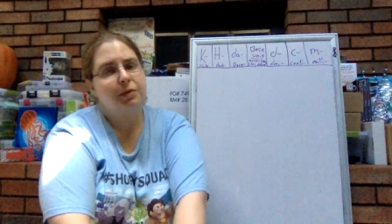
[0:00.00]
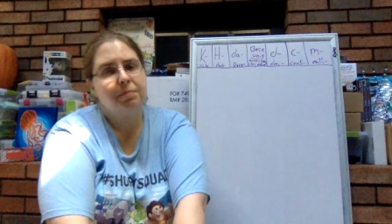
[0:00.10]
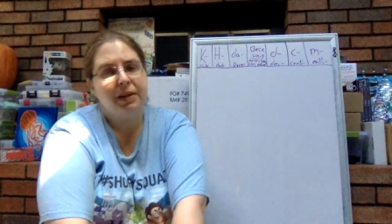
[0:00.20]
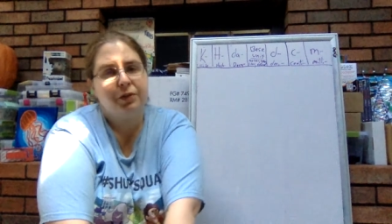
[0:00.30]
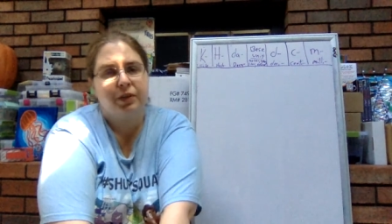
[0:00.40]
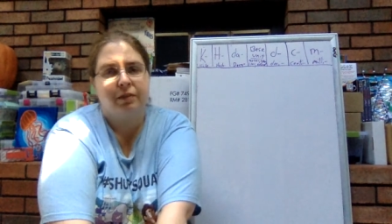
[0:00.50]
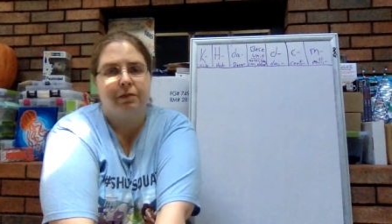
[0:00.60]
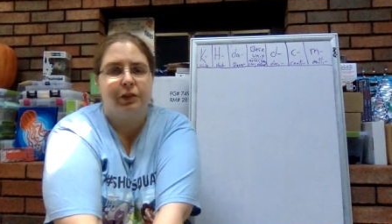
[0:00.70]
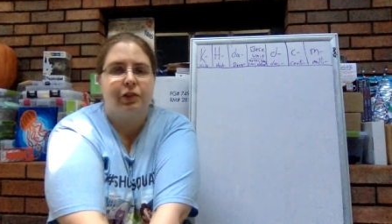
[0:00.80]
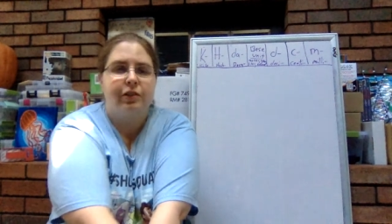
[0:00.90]
with metric
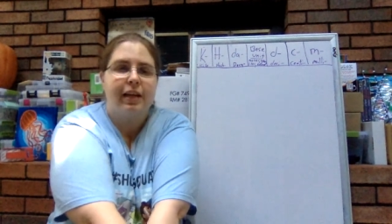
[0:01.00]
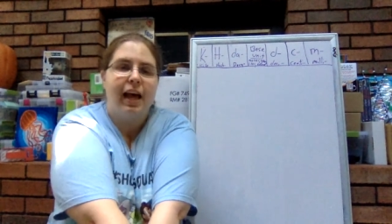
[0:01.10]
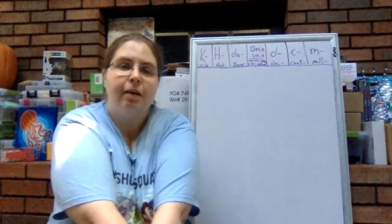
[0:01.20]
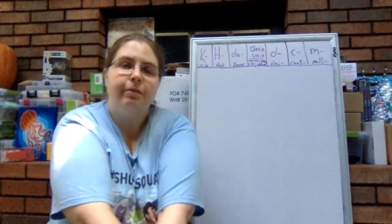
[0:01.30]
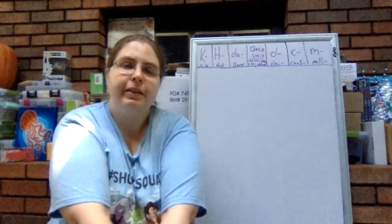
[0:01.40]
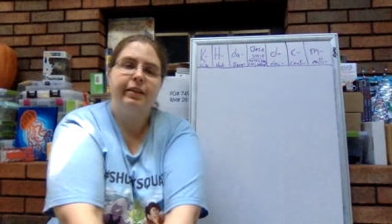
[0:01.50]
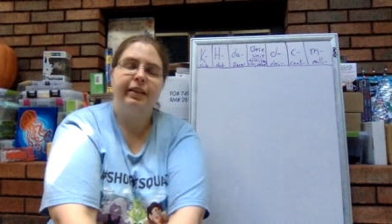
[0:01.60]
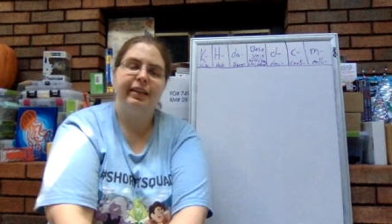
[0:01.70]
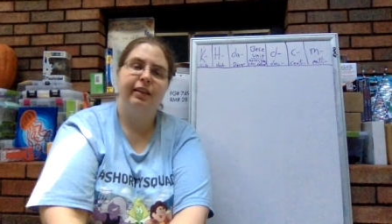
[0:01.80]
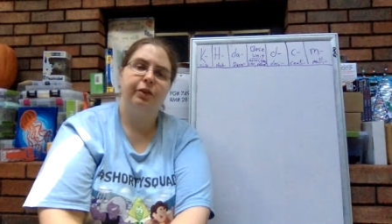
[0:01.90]
conversions,
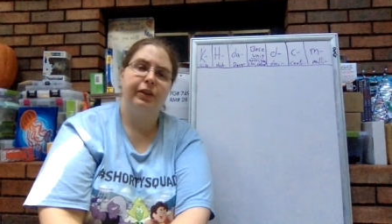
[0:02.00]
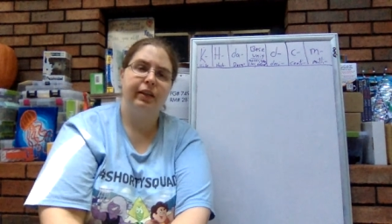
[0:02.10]
everything either